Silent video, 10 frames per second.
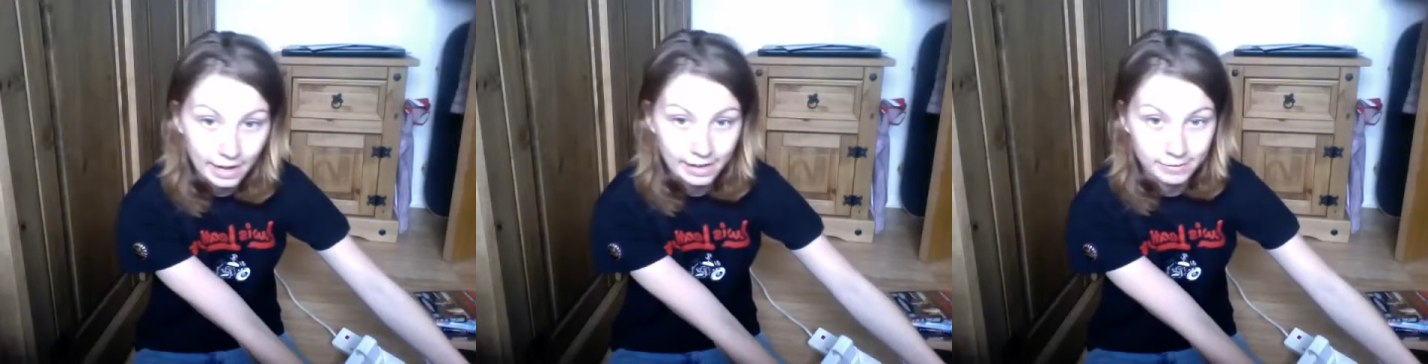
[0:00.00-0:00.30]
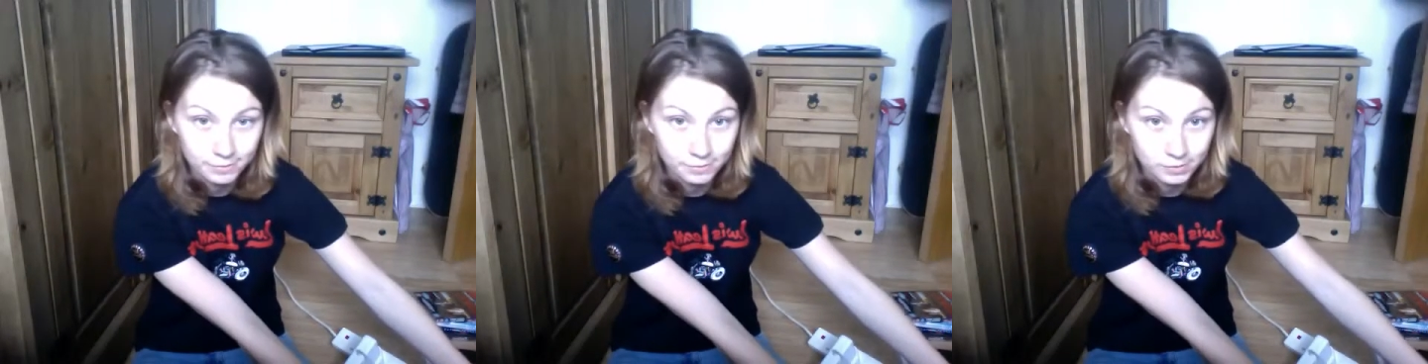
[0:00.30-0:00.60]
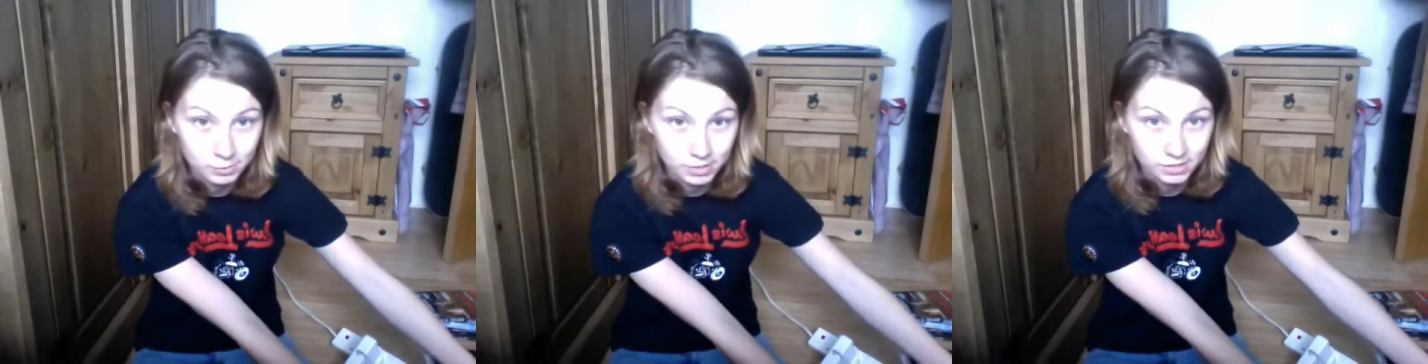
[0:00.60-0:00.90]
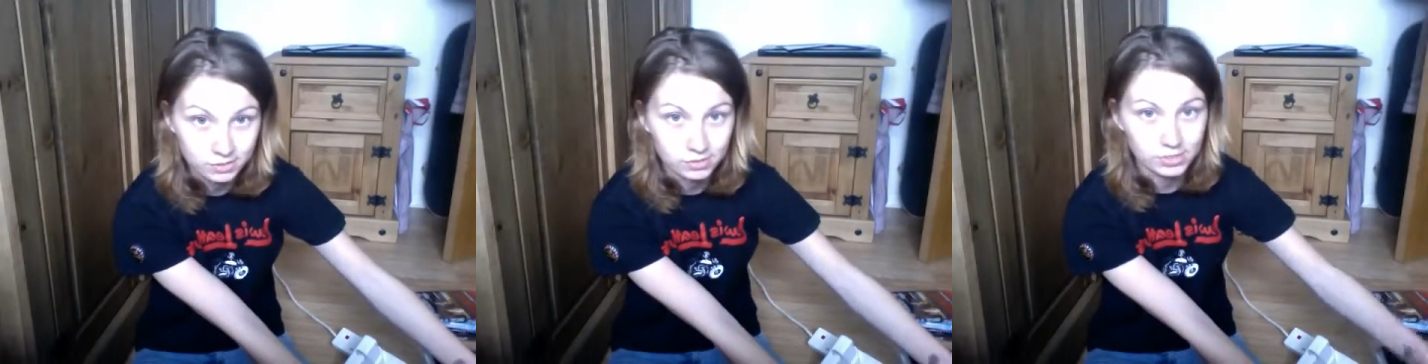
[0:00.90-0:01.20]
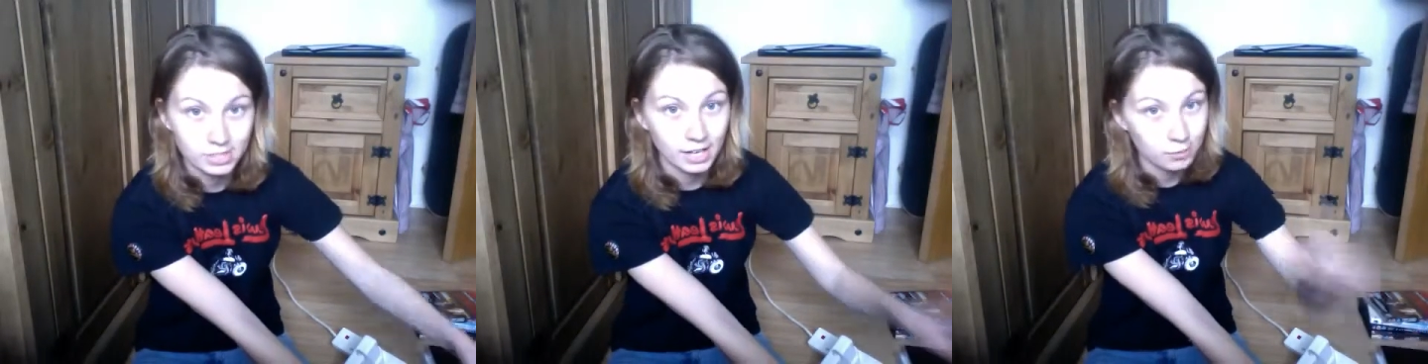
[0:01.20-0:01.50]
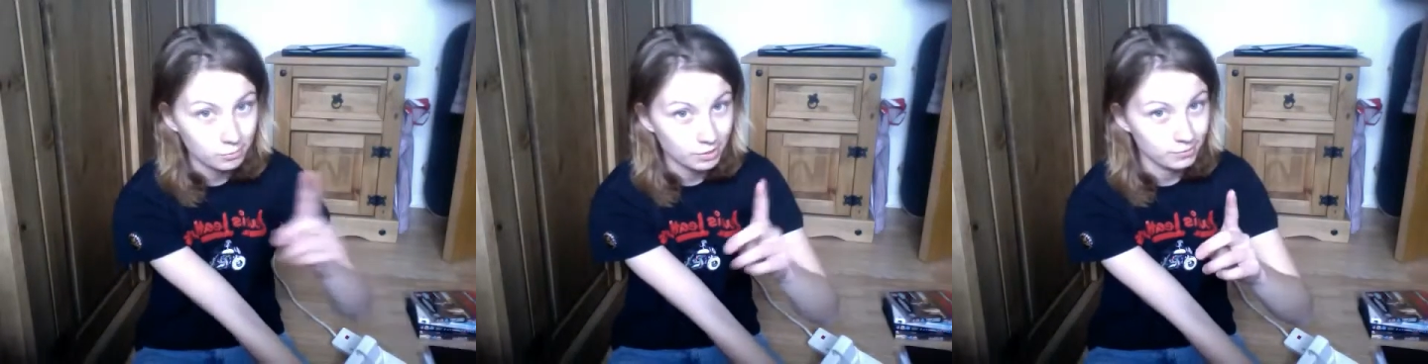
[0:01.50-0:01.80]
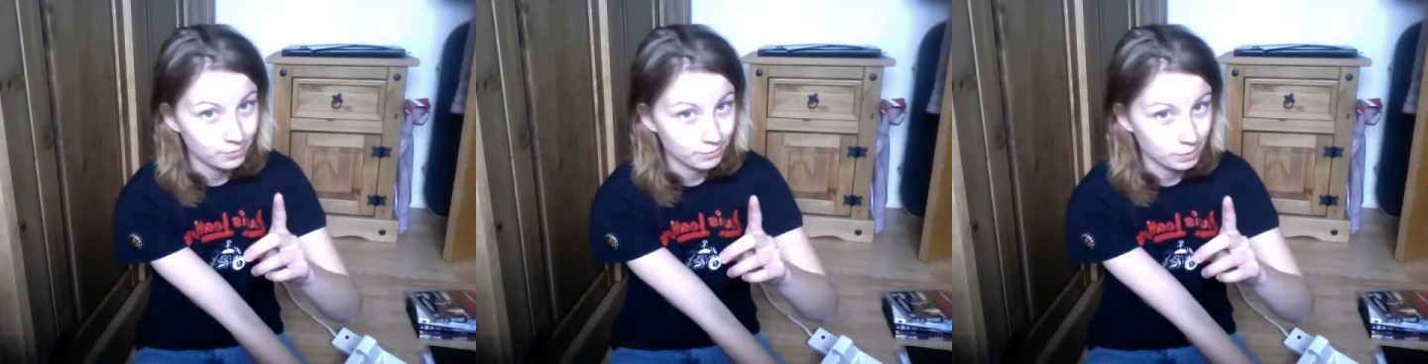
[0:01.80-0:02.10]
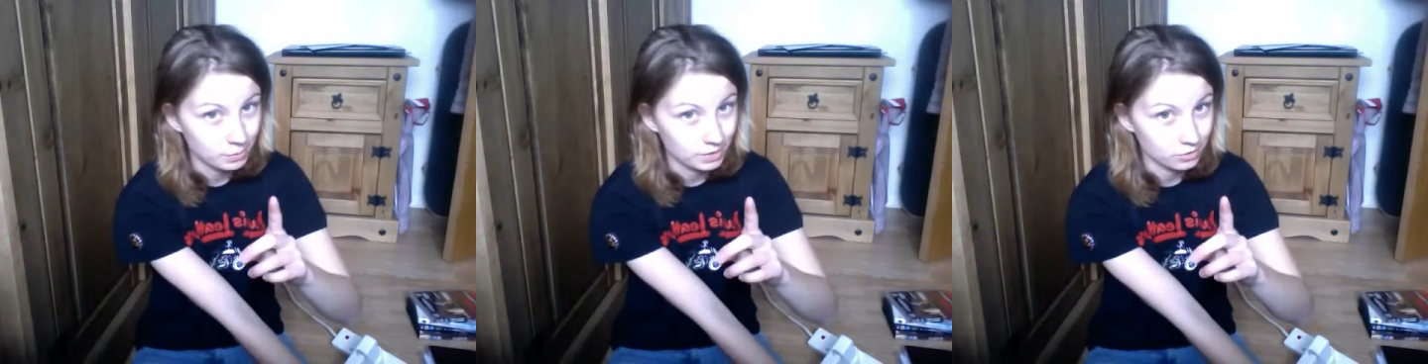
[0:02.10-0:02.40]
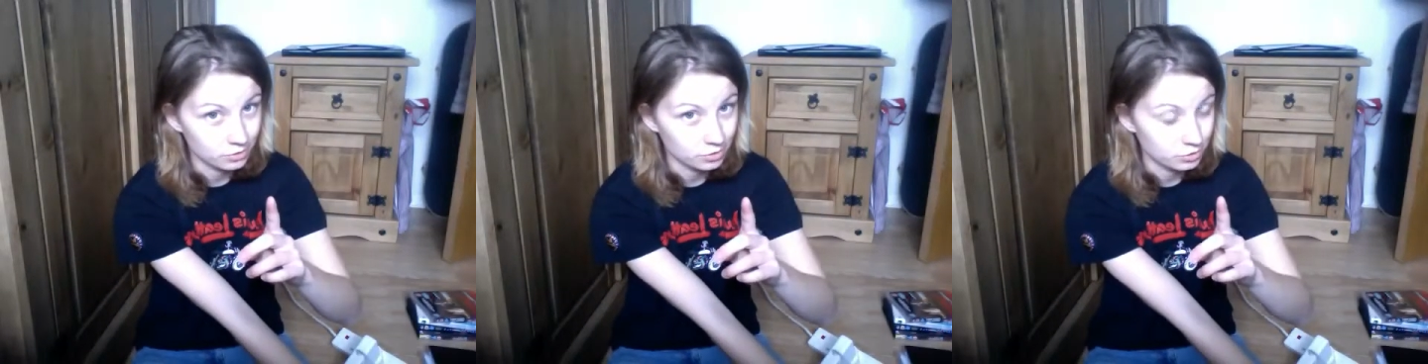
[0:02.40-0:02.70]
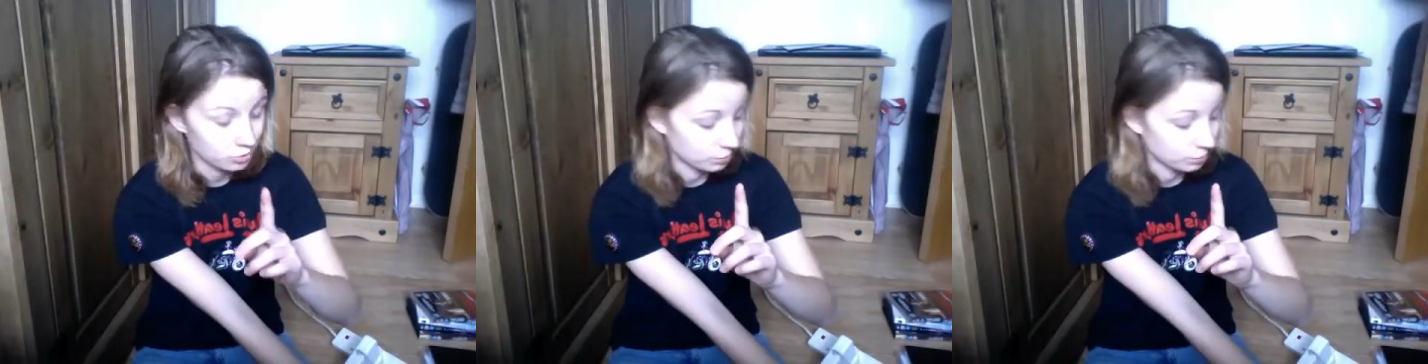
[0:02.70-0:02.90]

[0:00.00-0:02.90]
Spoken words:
in 15 minutes, because you can upload 15 minutes on YouTube